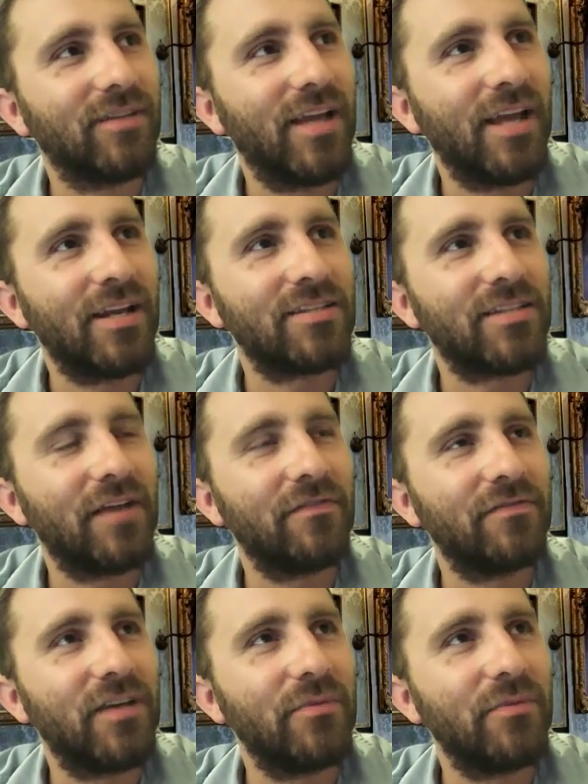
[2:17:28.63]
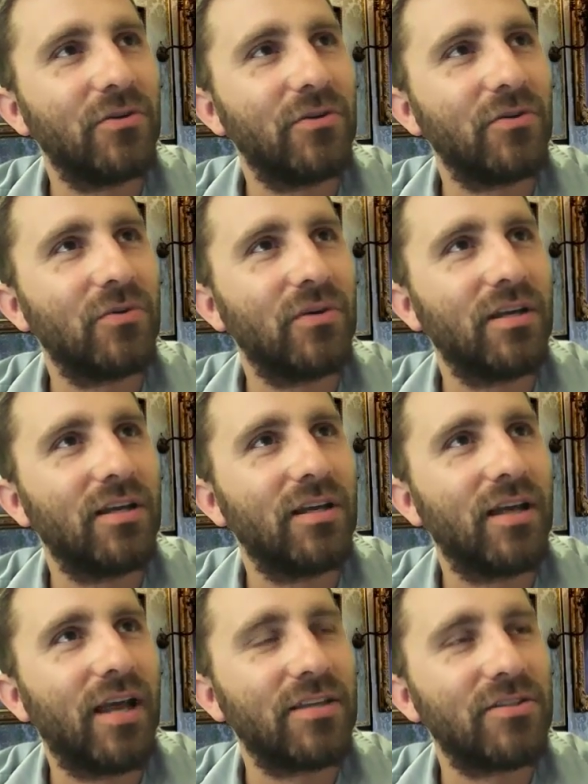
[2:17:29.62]
NSFW
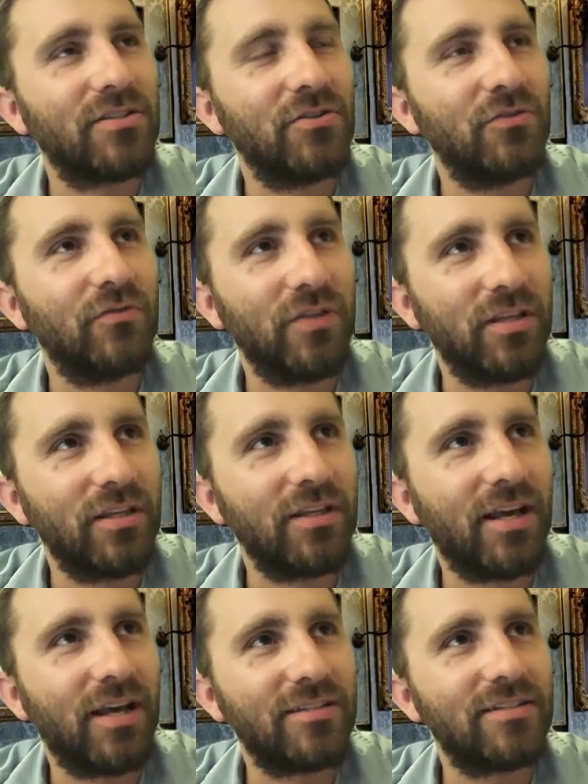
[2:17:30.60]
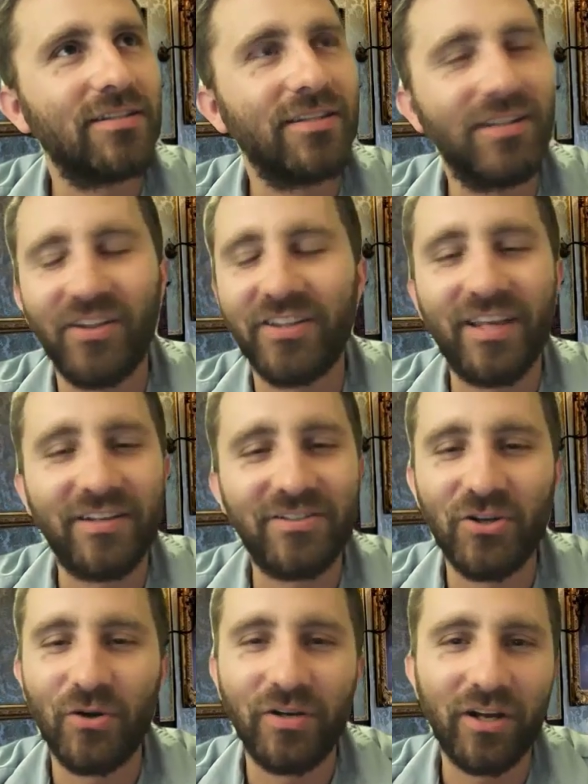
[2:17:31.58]
SUV like that
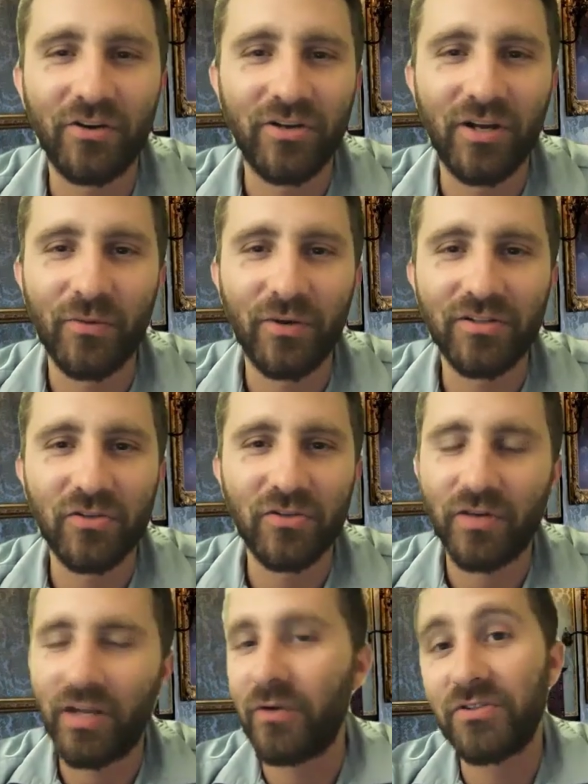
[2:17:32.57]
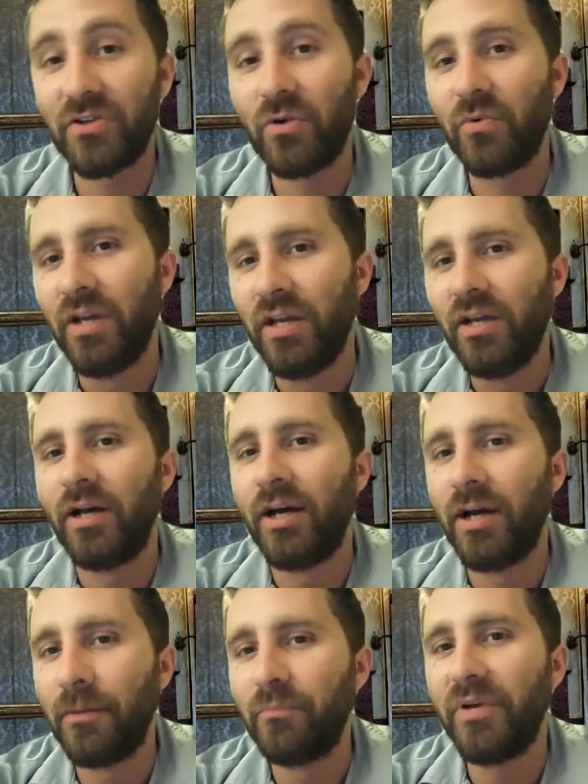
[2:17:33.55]
show on Cartoon Network. It's so funny. Anyway, so
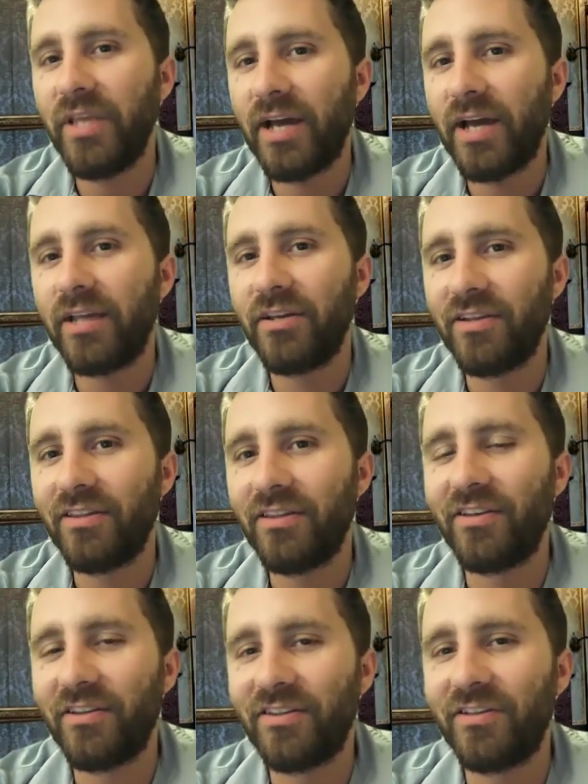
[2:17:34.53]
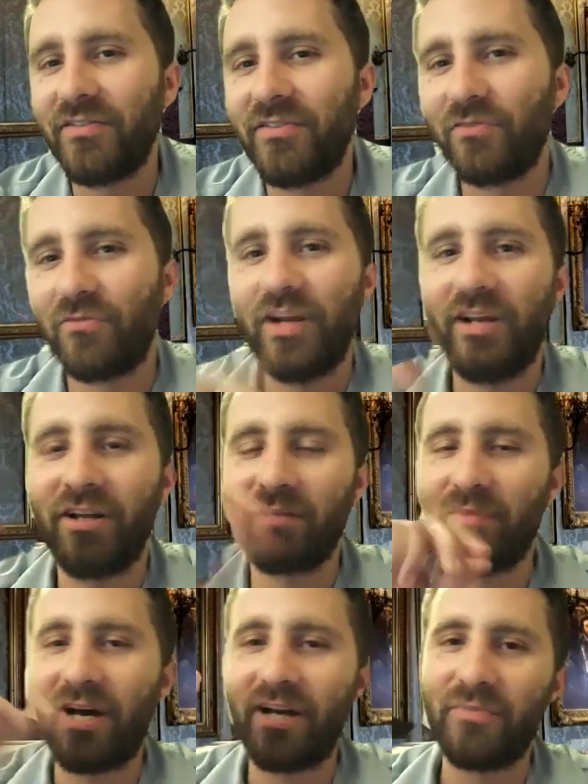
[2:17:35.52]
but yeah, the writing on the
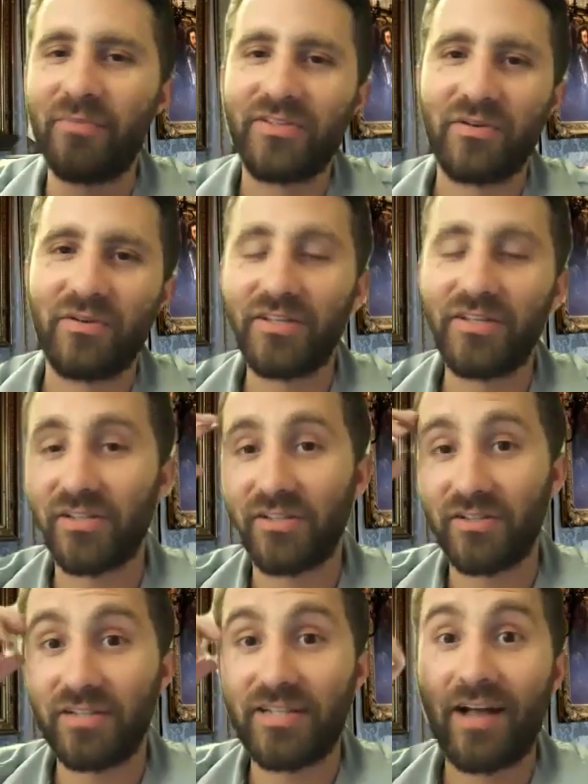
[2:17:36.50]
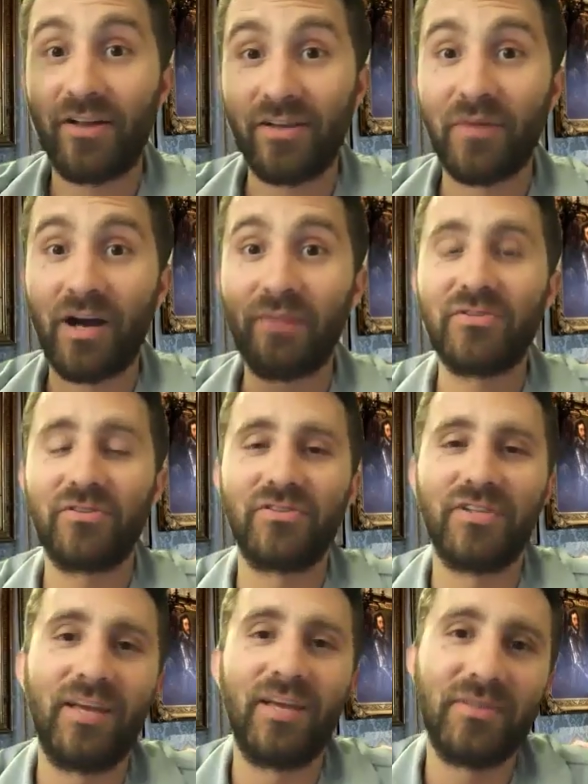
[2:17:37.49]
bottom is an Italian
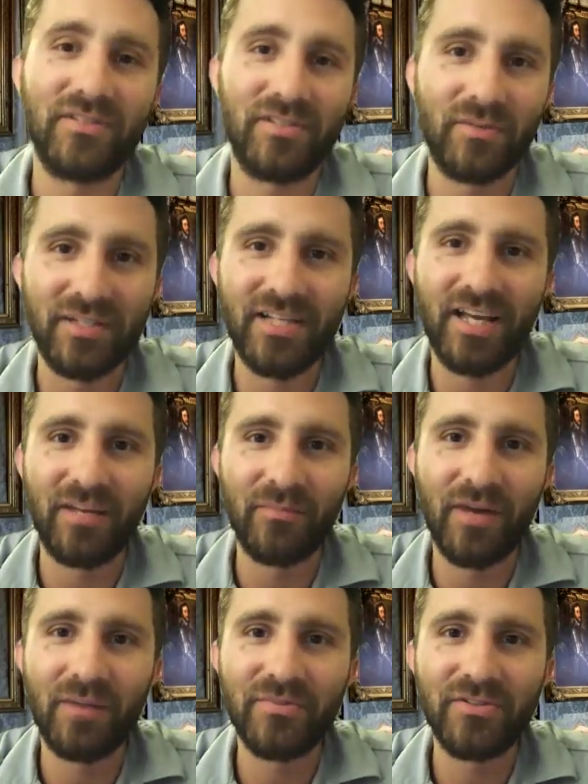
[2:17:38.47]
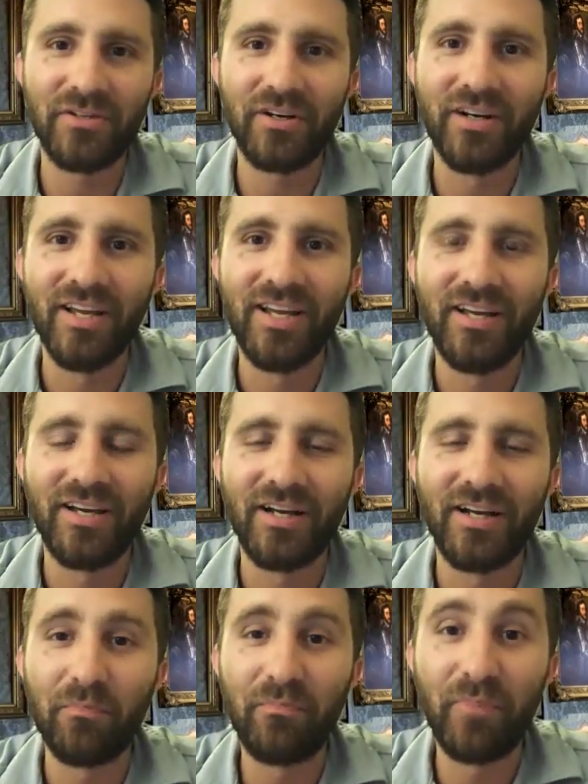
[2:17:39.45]
mobster's name because some Italian mobster
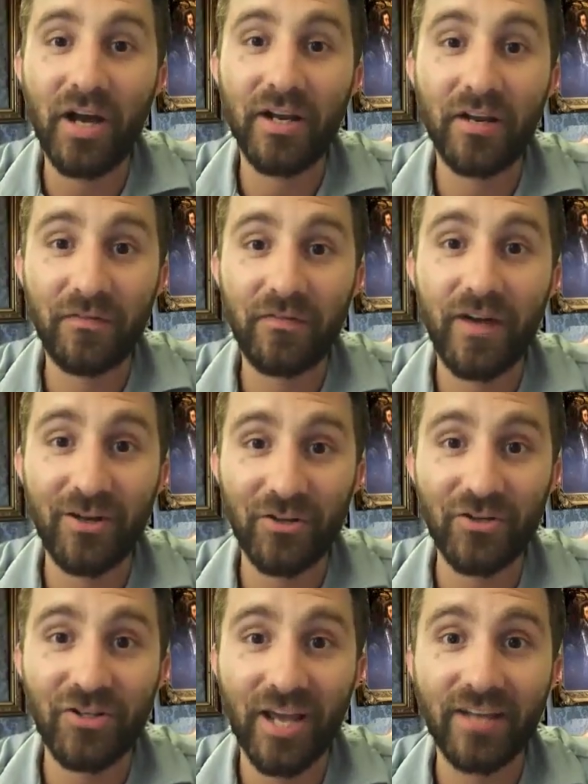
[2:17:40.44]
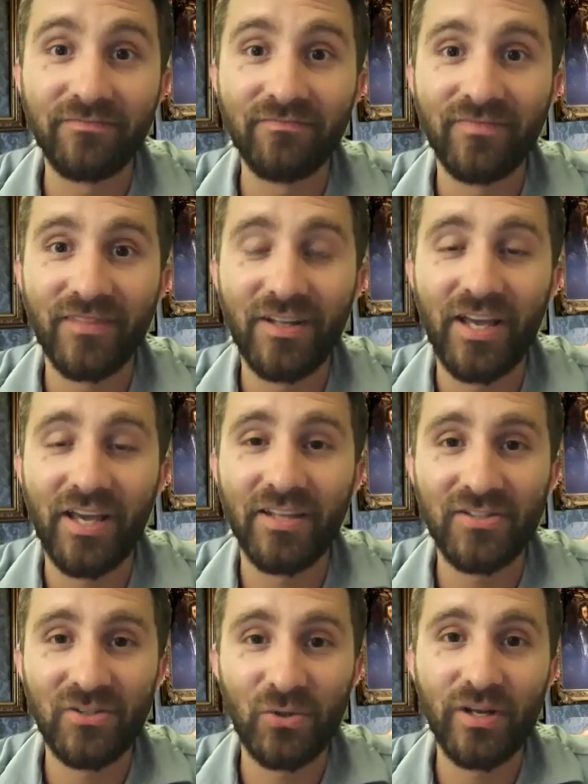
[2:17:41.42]
bought a fighter jet and
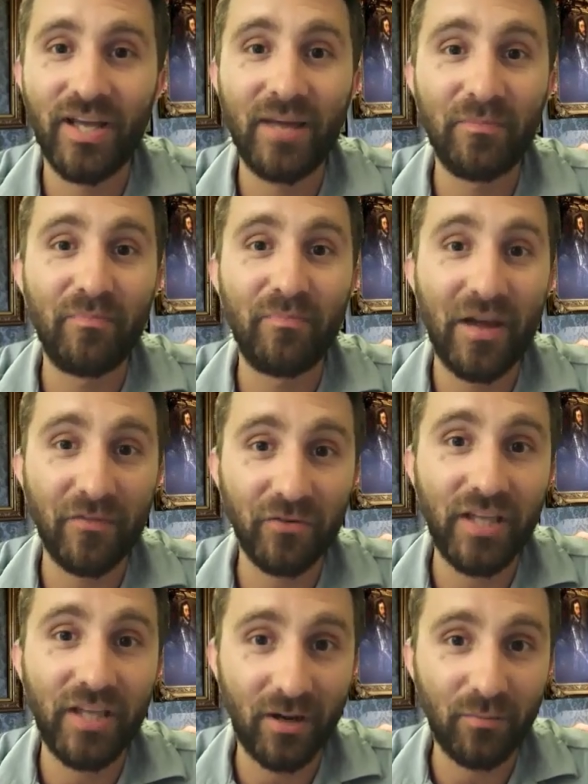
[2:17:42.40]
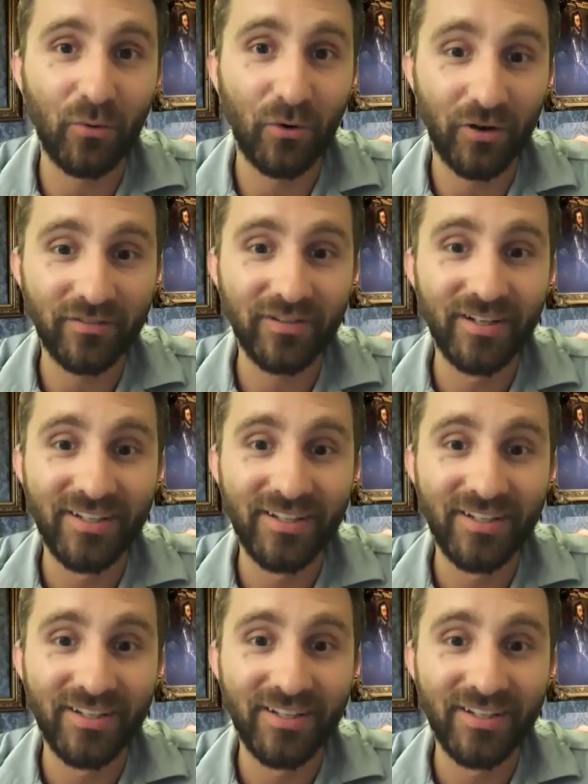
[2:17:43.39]
stored it at Beverly Airport.